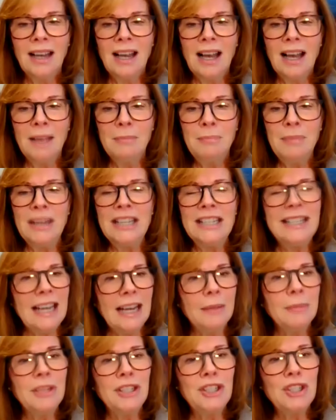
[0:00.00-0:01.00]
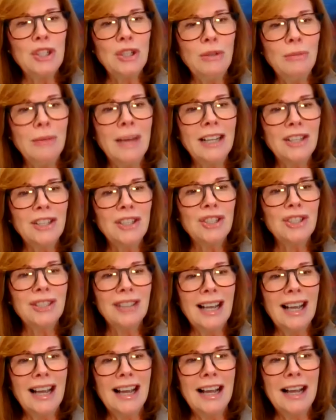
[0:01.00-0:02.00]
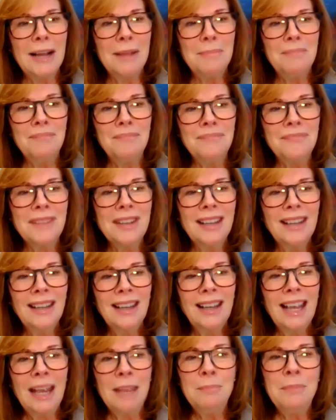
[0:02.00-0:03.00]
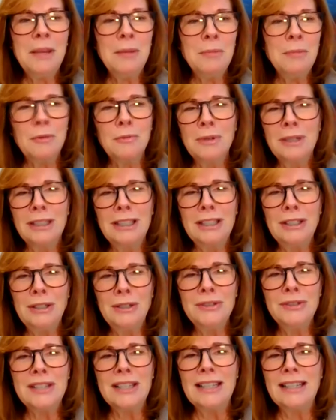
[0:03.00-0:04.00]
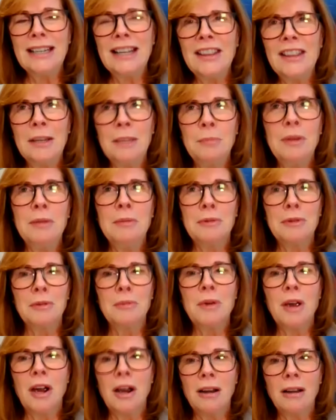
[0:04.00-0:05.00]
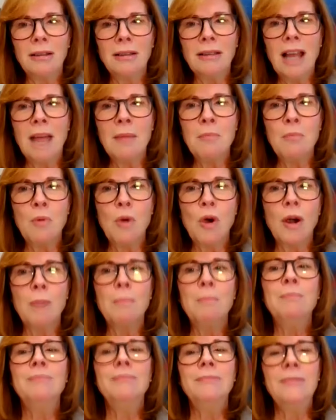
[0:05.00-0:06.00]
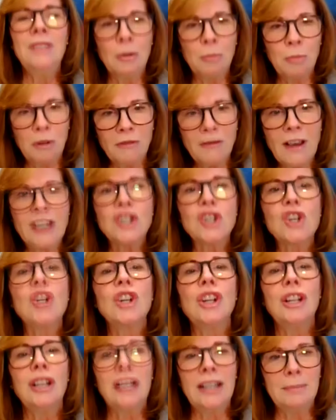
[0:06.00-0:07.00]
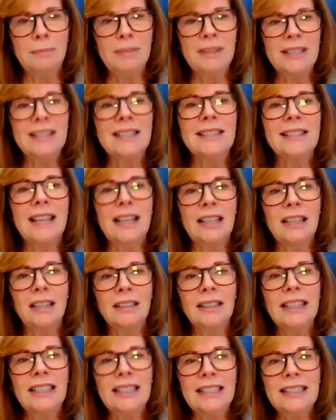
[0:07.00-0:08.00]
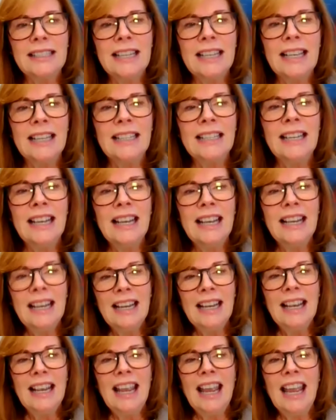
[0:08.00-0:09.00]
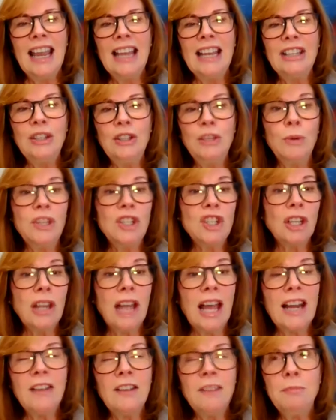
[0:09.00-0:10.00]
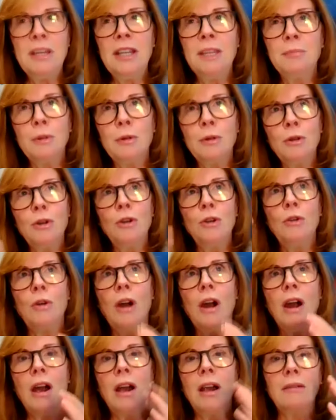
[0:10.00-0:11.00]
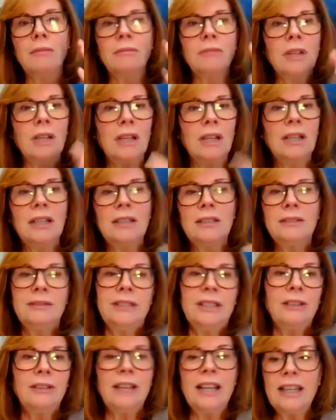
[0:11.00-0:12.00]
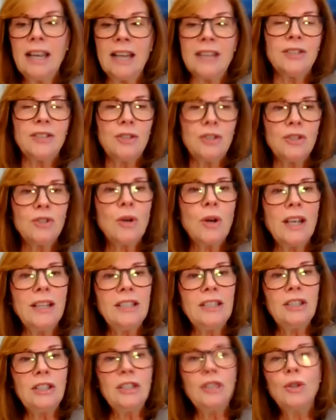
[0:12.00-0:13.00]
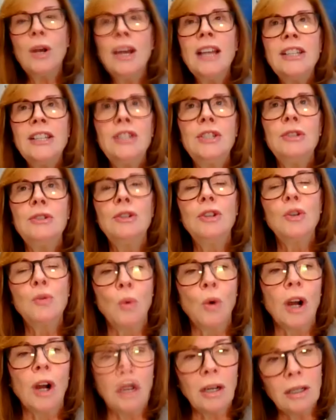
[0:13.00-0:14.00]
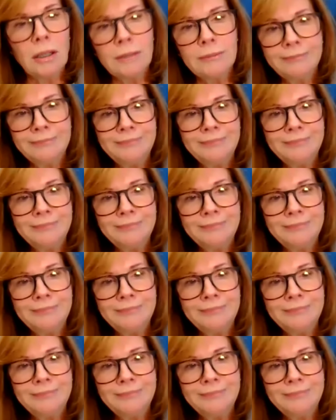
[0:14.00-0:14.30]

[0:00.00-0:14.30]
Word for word: uh, been damaged too much um, and people really use it and i think people are, are a lot more you know professional and business like on linkedin and you reach a lot of people who are you know like us just trying to trying to do good work